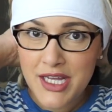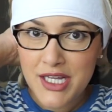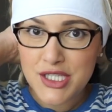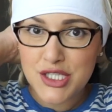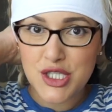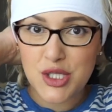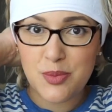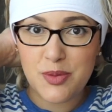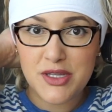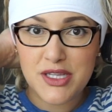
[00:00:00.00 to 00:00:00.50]

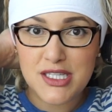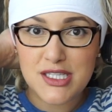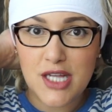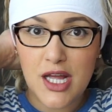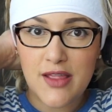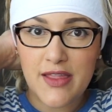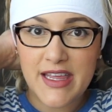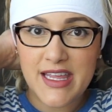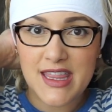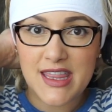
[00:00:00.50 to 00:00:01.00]
So you put this
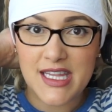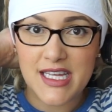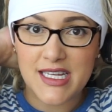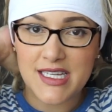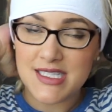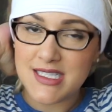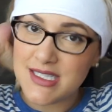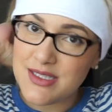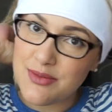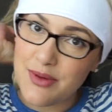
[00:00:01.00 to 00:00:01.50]
on like
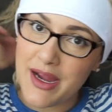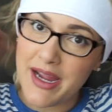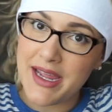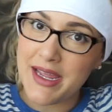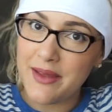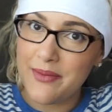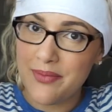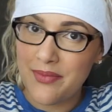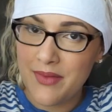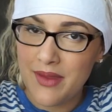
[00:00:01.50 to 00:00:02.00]
this,
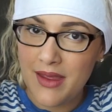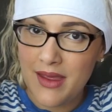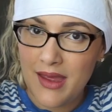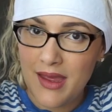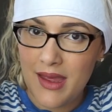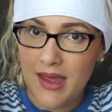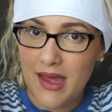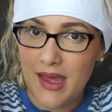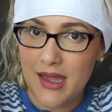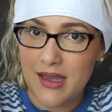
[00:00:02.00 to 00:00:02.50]
right?
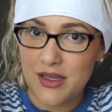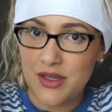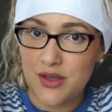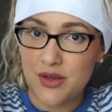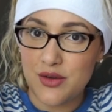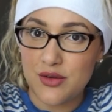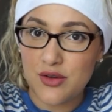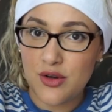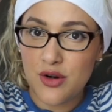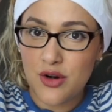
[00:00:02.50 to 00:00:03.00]
And
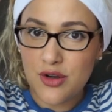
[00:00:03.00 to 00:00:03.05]
you